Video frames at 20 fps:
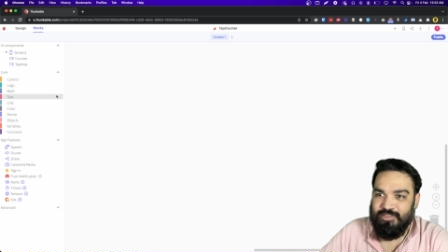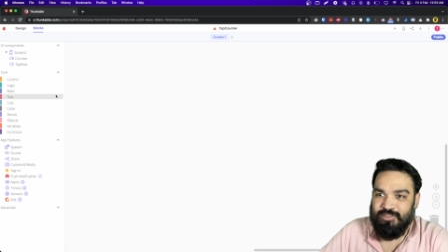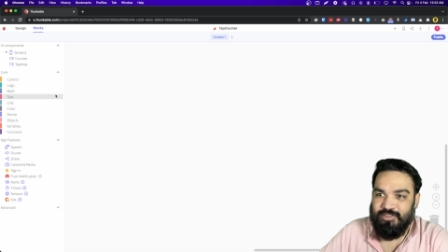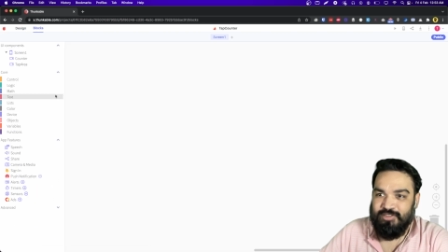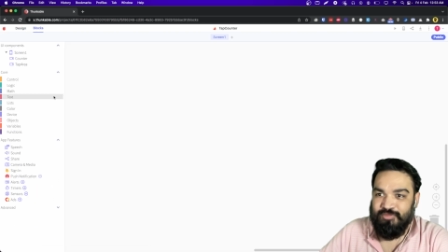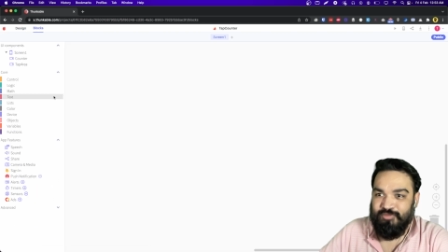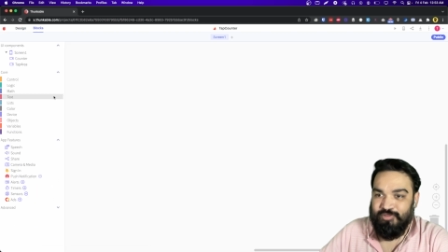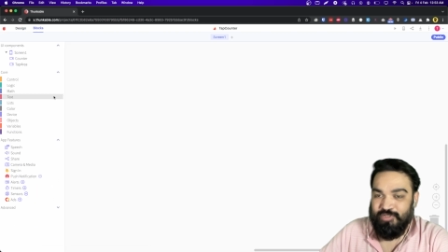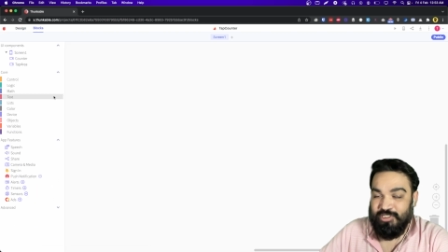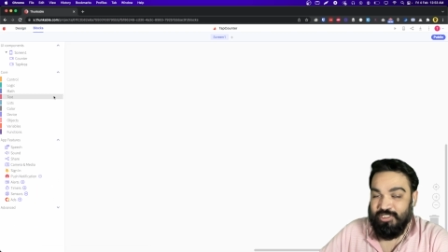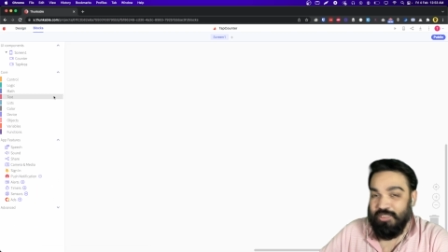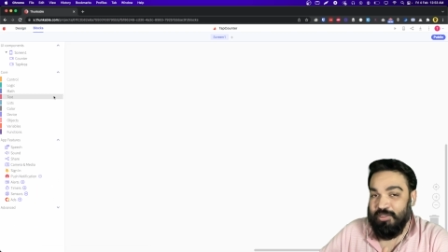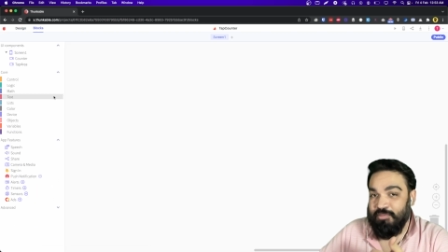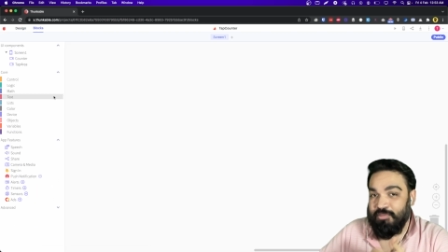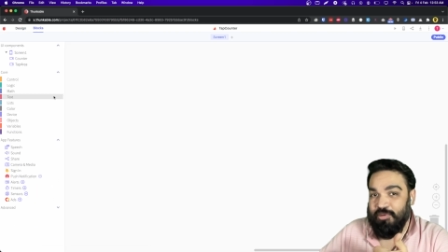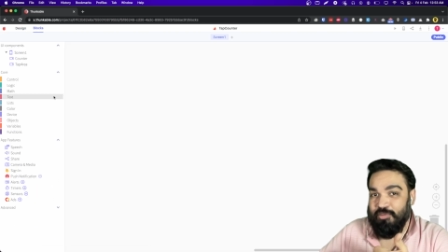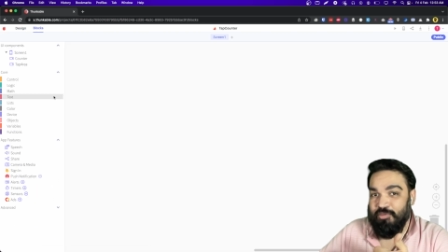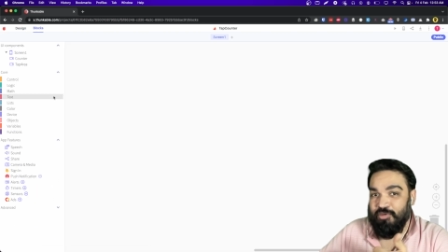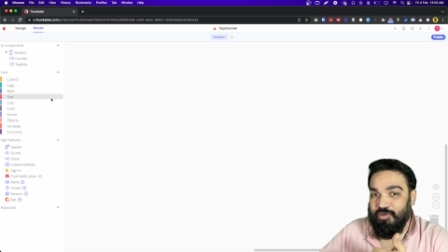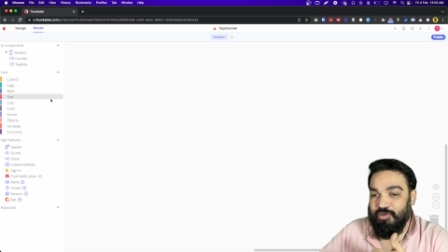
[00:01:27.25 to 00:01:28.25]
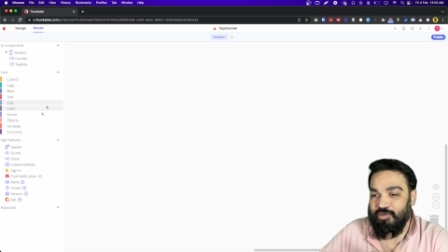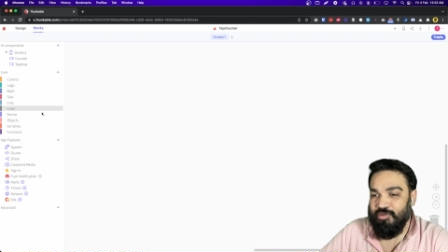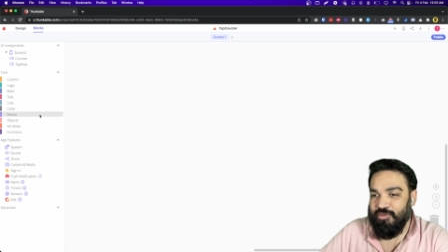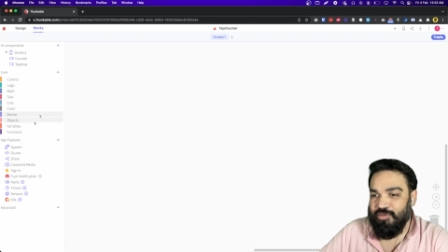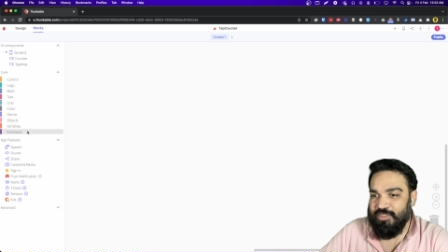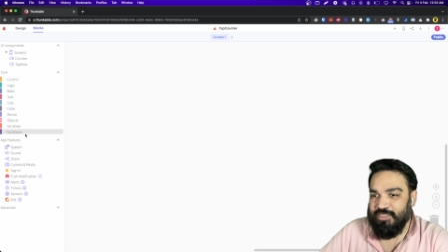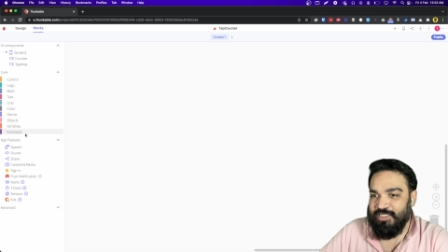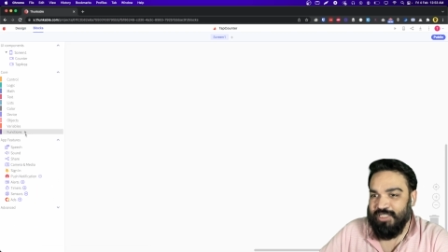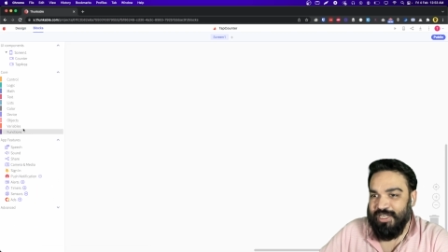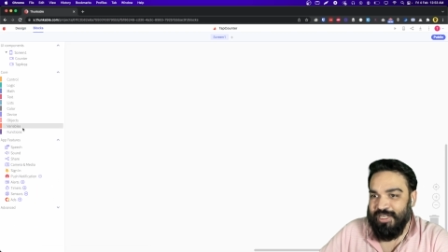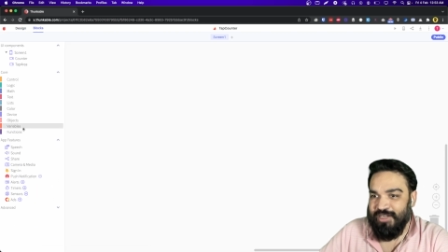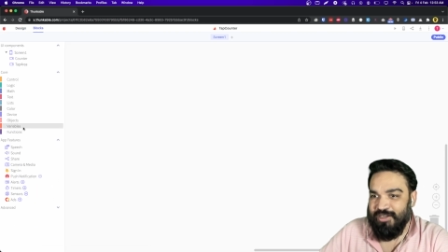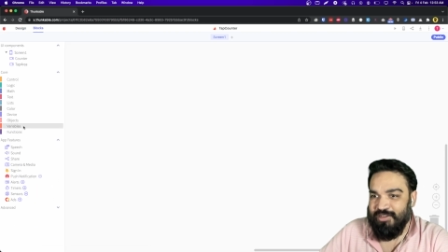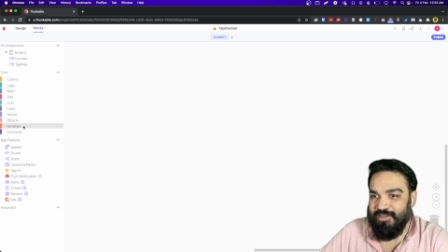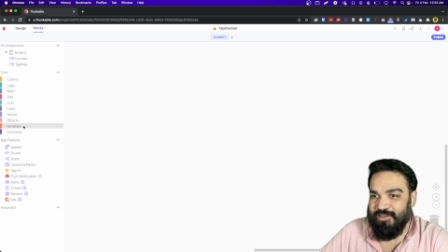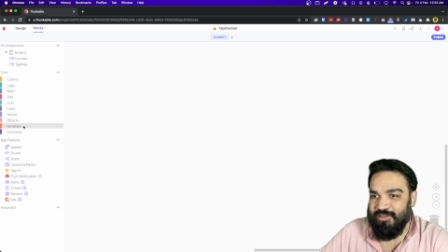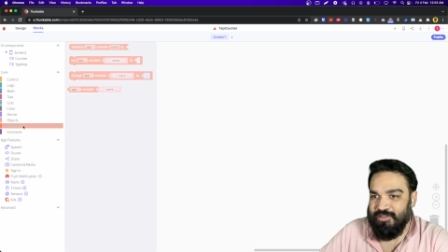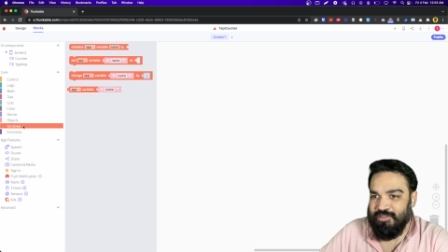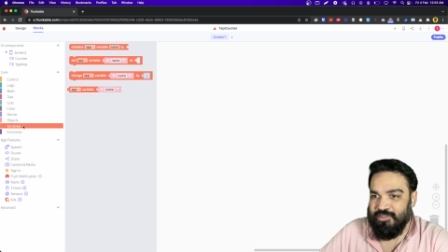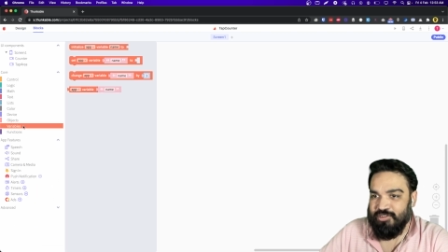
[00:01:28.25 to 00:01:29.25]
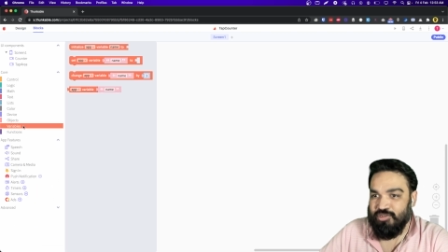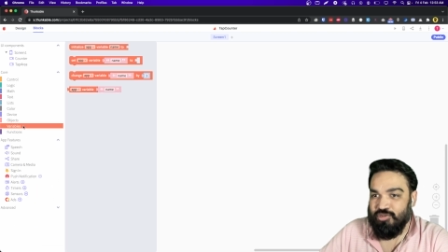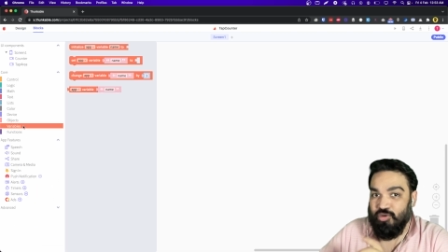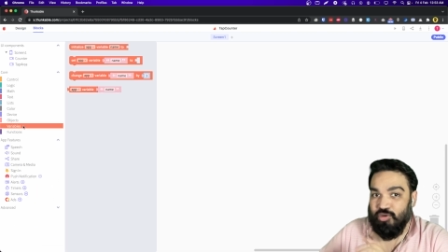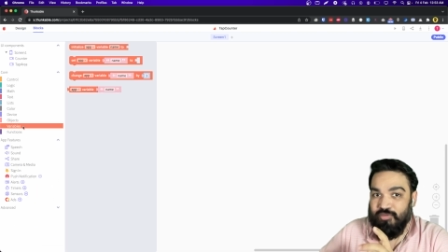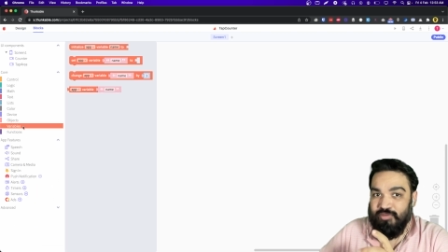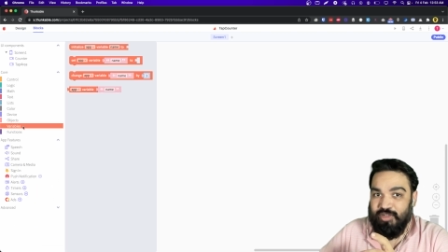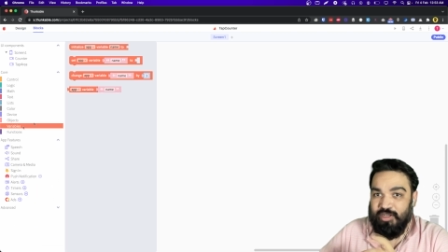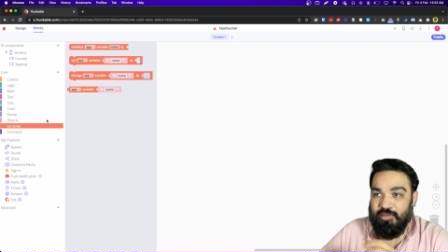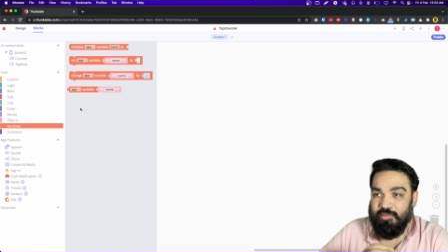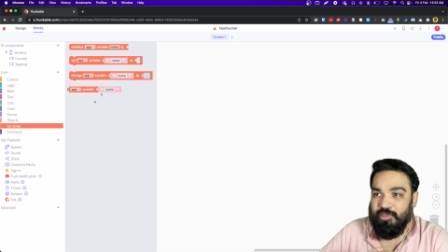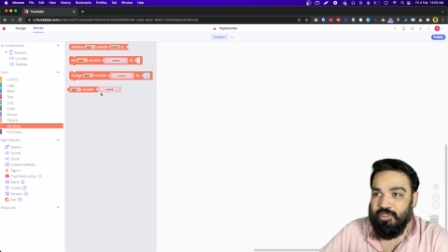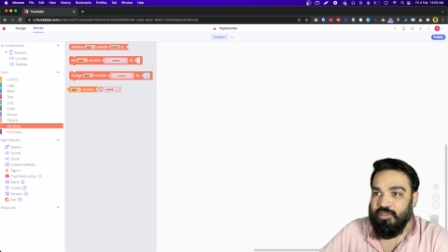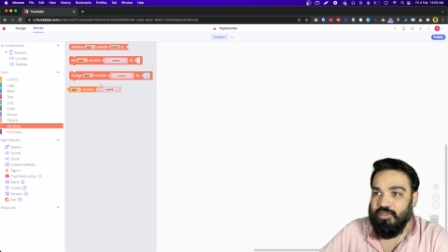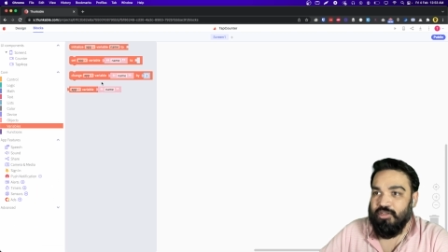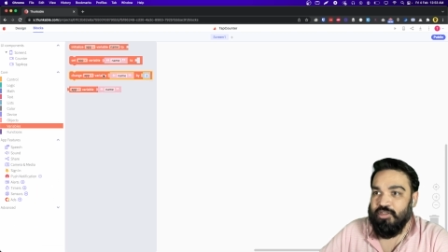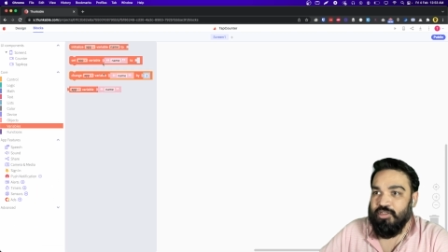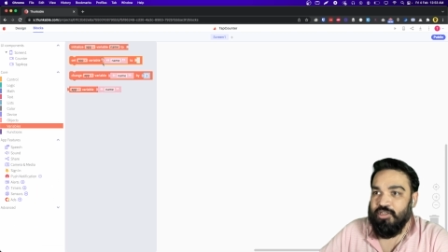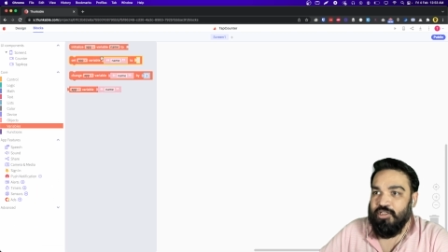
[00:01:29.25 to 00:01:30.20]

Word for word: The first step I'm going to do is create a stored variable